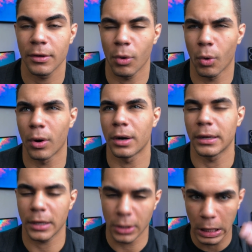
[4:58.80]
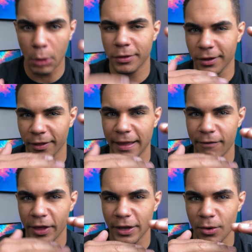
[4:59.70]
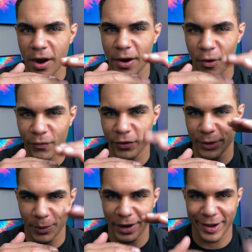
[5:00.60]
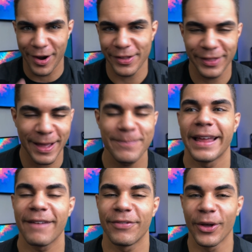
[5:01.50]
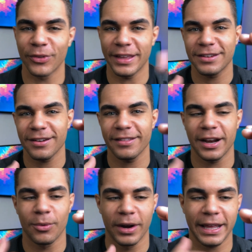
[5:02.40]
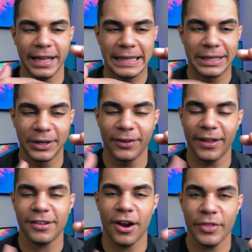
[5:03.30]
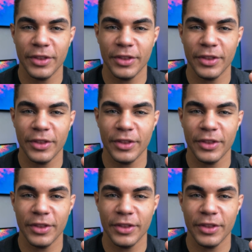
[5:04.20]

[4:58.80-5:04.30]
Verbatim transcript: or close to the level that you are. Hopefully, you're working harder than them. If those interns that are working a little less hard